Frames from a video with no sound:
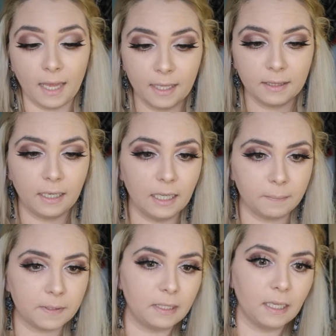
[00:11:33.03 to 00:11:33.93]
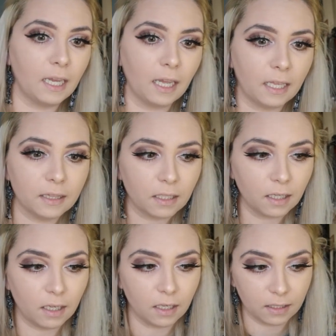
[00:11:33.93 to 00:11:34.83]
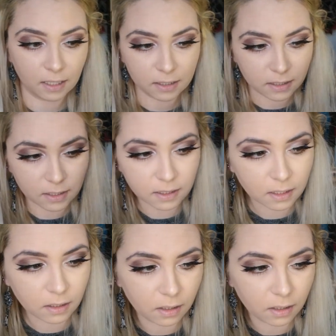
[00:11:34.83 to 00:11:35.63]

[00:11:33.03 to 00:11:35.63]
And the lipstick, and that's